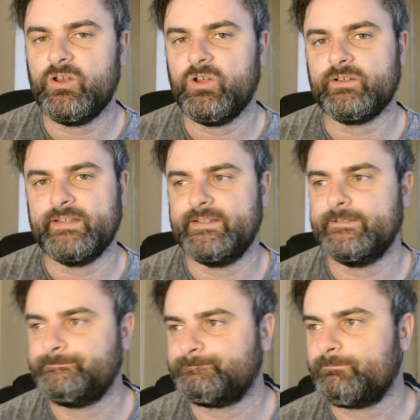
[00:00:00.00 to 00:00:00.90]
long
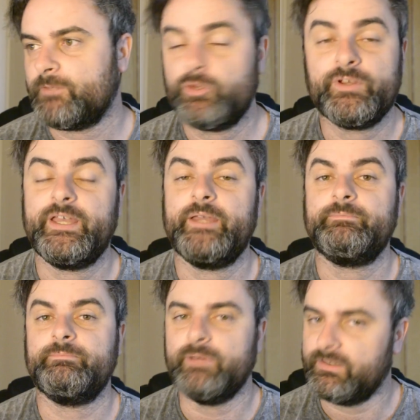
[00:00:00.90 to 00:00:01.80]
night. Good
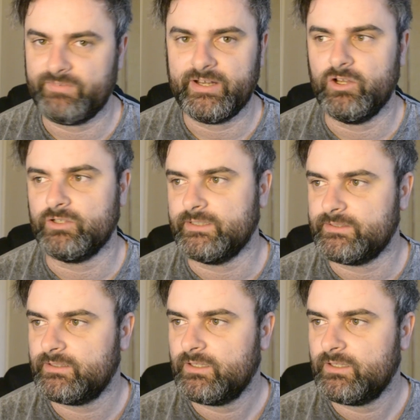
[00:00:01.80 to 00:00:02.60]
game, but a very long night.